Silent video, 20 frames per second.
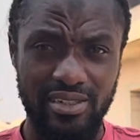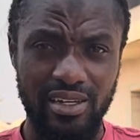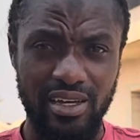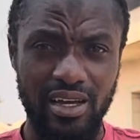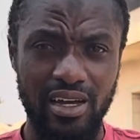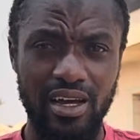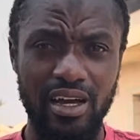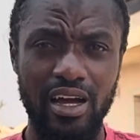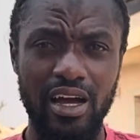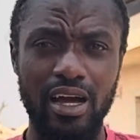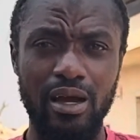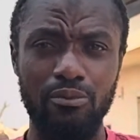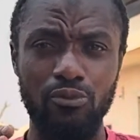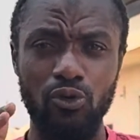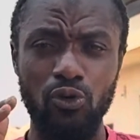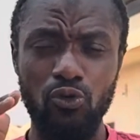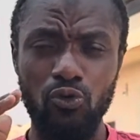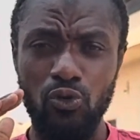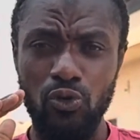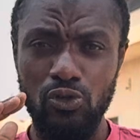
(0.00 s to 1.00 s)
I'm
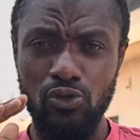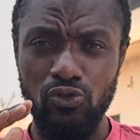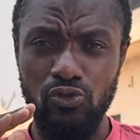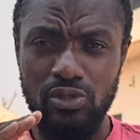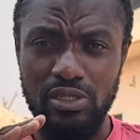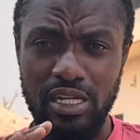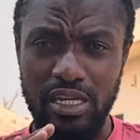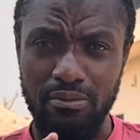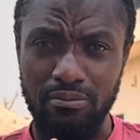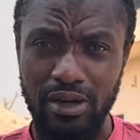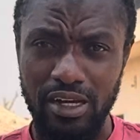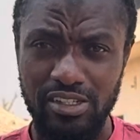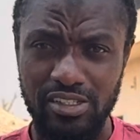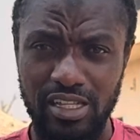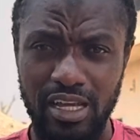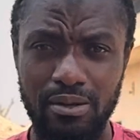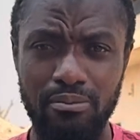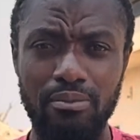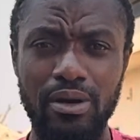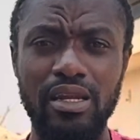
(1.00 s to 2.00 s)
not going to take much
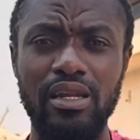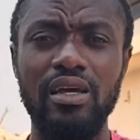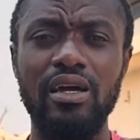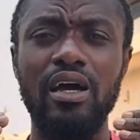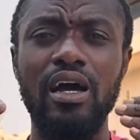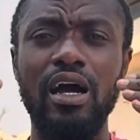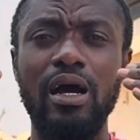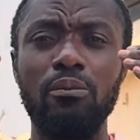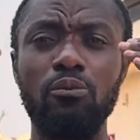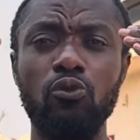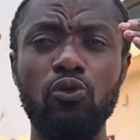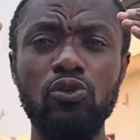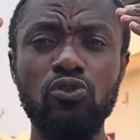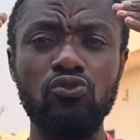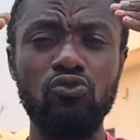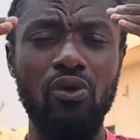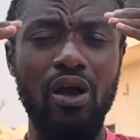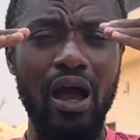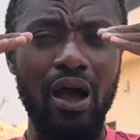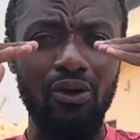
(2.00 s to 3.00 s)
time, but I'm going
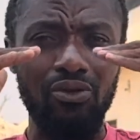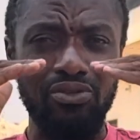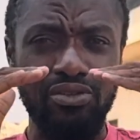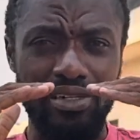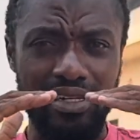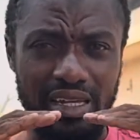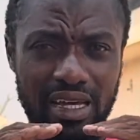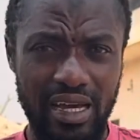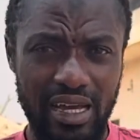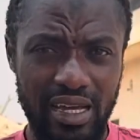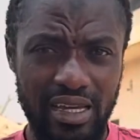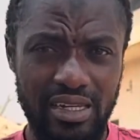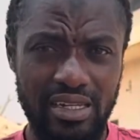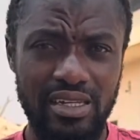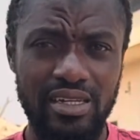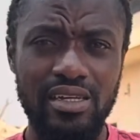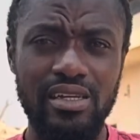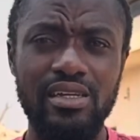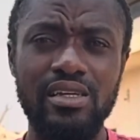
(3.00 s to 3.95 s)
to outline